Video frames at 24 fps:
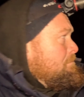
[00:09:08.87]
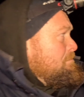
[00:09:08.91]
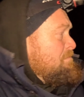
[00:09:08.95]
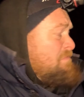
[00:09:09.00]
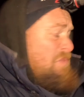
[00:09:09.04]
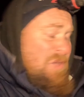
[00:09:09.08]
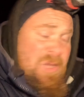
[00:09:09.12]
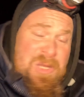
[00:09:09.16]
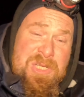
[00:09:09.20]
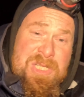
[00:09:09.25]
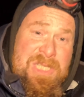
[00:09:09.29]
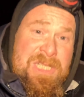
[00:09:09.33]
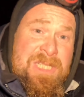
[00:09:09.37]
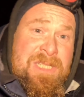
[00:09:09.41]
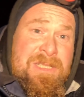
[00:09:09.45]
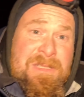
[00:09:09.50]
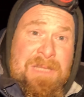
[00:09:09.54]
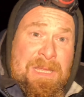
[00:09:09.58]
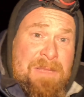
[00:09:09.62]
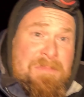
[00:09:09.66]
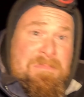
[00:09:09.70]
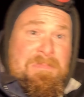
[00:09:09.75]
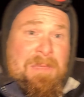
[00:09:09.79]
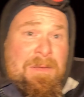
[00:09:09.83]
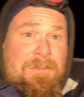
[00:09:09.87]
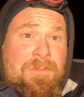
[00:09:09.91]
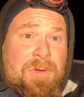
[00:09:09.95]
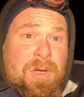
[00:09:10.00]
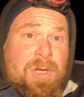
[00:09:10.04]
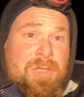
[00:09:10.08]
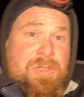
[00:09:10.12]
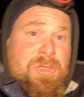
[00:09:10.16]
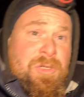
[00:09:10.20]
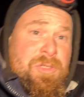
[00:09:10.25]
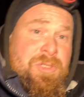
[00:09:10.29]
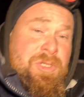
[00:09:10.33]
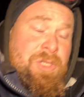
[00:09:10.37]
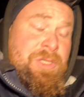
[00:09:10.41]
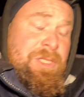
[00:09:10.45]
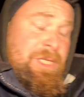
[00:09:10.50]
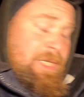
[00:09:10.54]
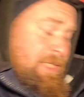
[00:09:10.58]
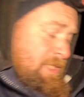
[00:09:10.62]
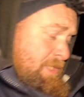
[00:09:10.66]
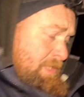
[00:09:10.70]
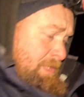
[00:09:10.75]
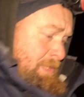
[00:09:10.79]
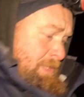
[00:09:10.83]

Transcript: personally, I haven't got a touch on this.